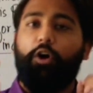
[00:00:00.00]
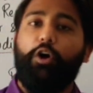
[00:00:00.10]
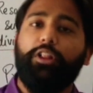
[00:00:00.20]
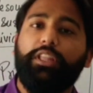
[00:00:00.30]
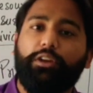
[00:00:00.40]

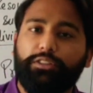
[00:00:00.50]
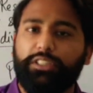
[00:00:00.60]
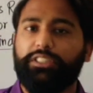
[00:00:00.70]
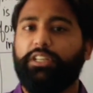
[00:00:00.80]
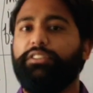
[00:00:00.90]
all the goods
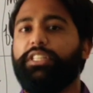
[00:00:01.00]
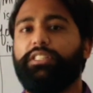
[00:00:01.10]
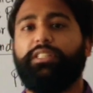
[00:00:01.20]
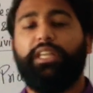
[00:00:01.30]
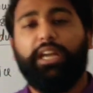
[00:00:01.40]
and
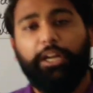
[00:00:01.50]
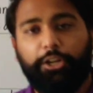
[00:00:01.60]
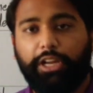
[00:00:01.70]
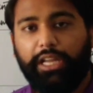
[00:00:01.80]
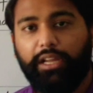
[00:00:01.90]
services in the
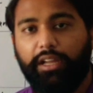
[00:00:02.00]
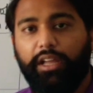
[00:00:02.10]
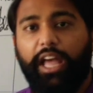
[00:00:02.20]
country,